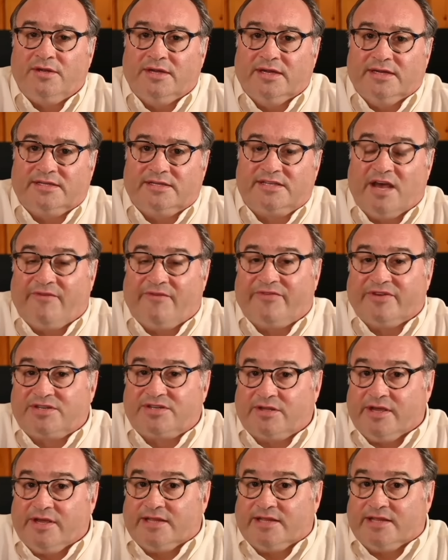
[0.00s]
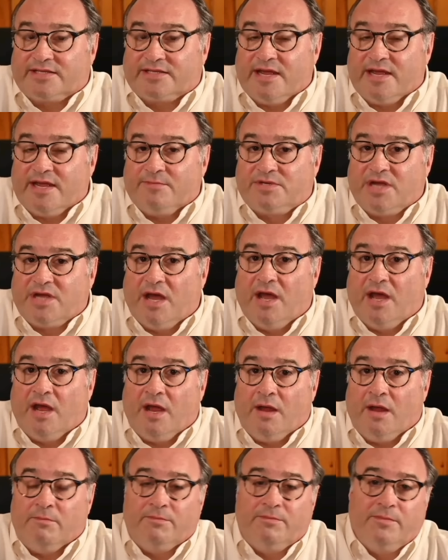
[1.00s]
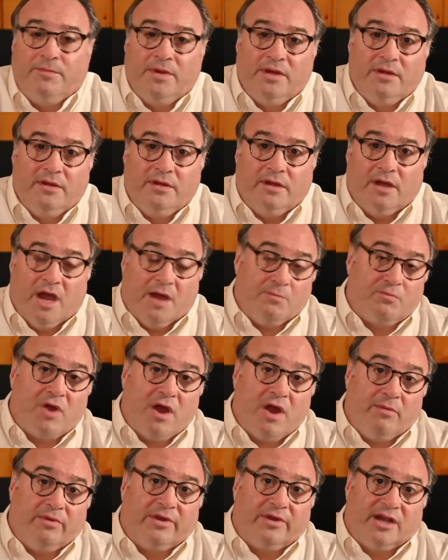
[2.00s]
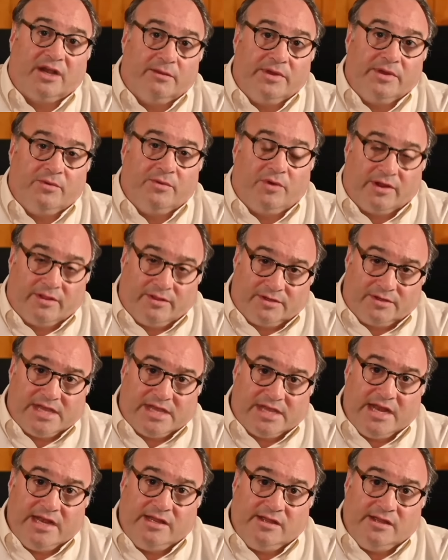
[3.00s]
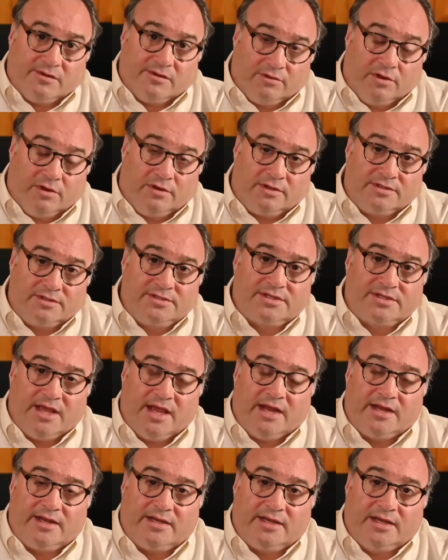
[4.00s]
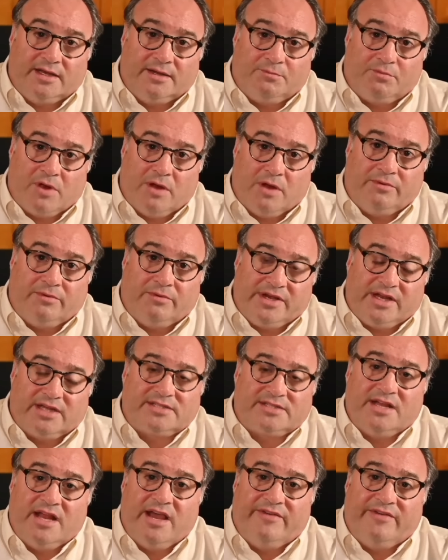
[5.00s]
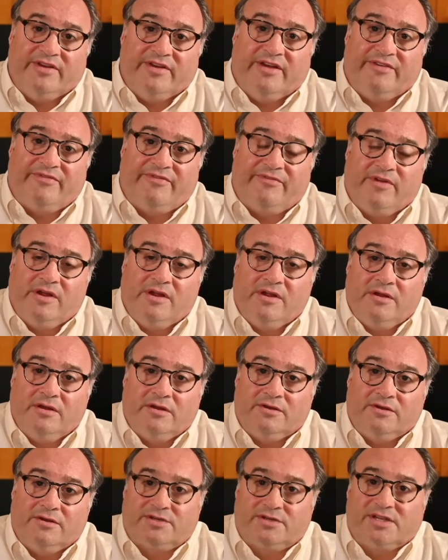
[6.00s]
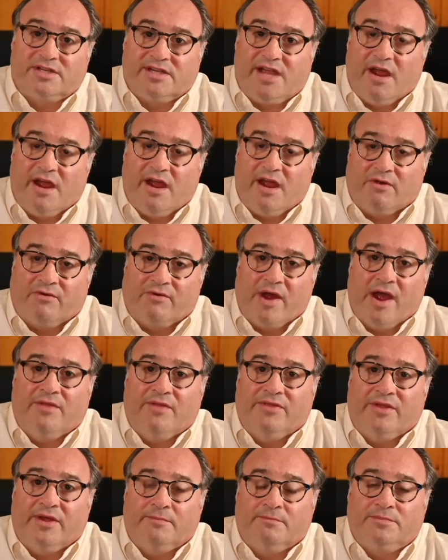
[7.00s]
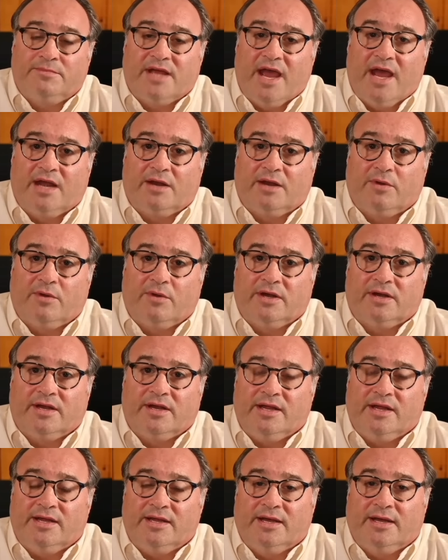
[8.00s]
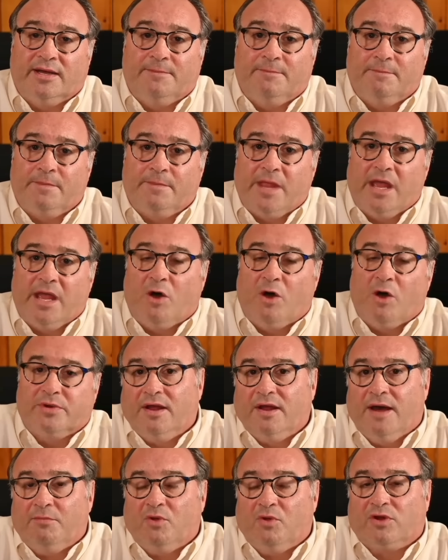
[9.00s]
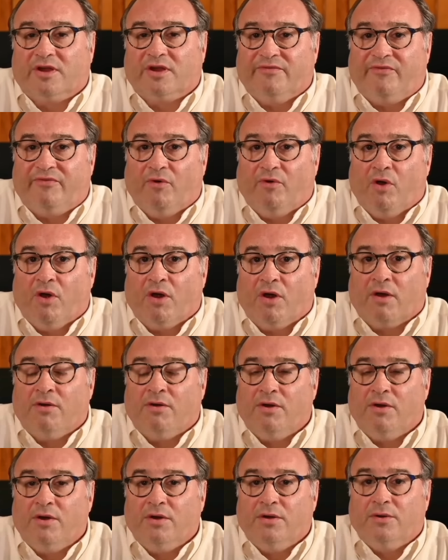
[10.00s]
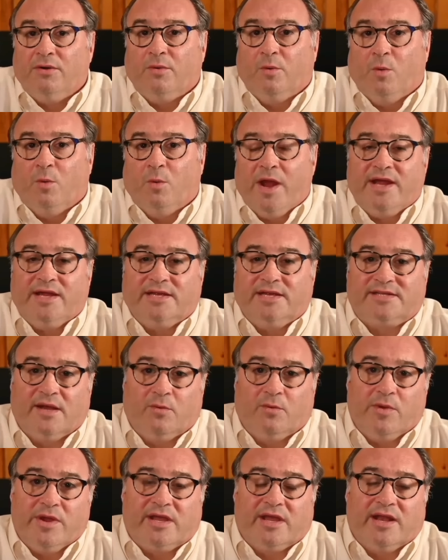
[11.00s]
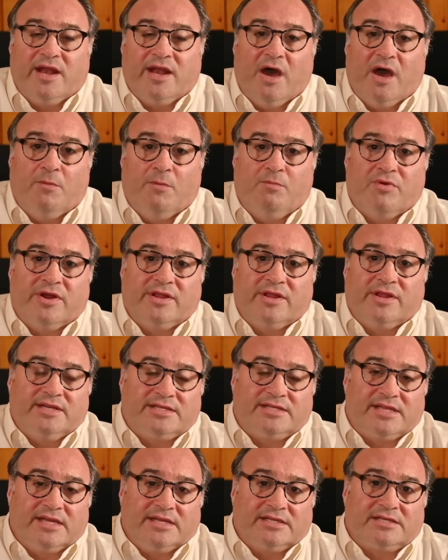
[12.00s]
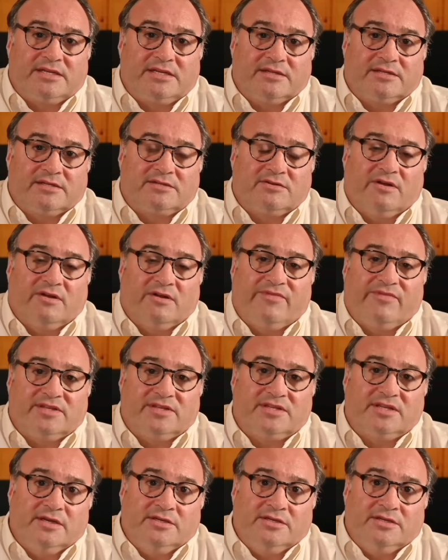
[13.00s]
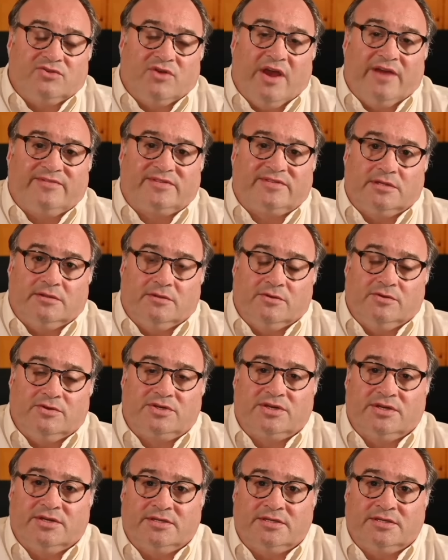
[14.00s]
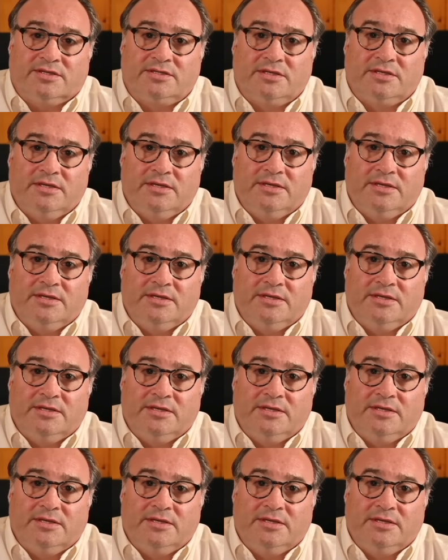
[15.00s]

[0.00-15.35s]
uh, selfishly, at the same time, I'm probably going to be one of those 80 year olds that uh, probably doesn't have enough nursing care around them to adequately uh, help. I'm looking for ways that we can help bring these things to the surface and drive solutions.